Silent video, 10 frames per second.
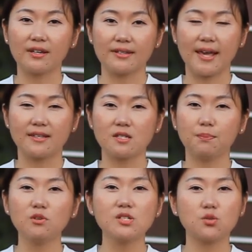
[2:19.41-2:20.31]
contains
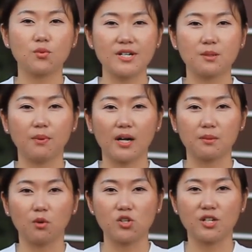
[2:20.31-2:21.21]
both rigid
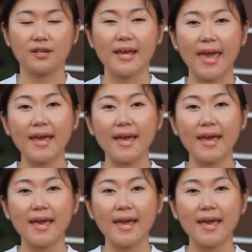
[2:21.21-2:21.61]
body motion